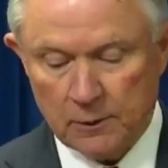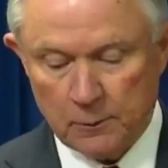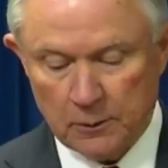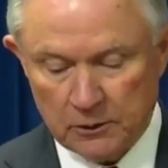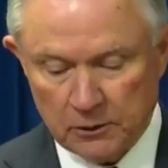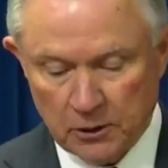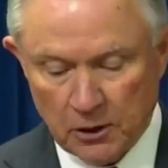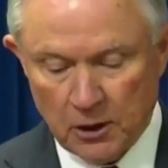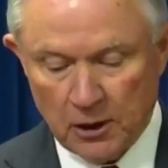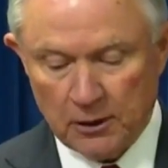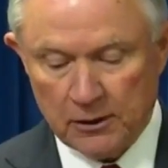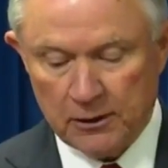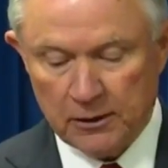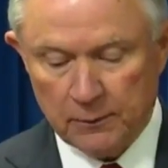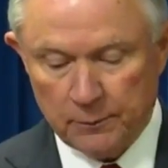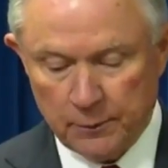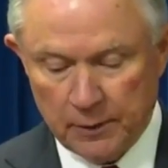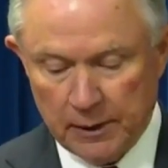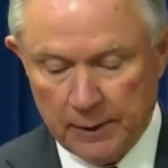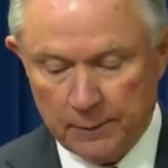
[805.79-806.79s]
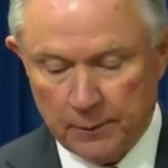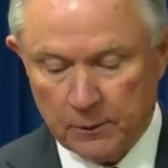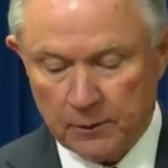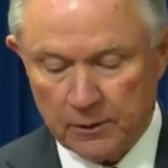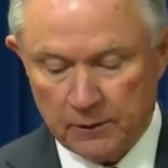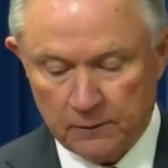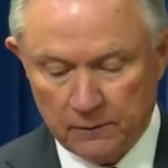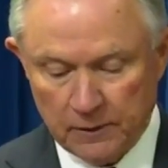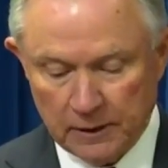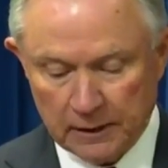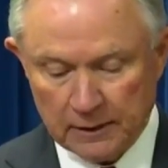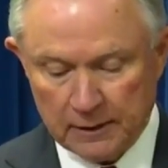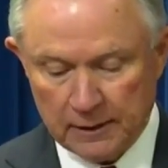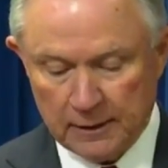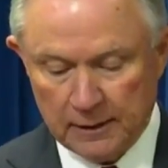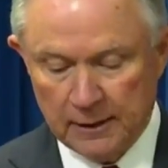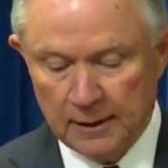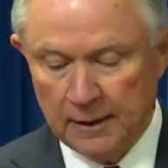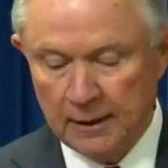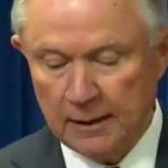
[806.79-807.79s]
the majority of people
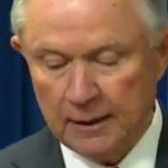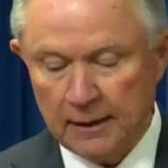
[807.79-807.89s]
convicted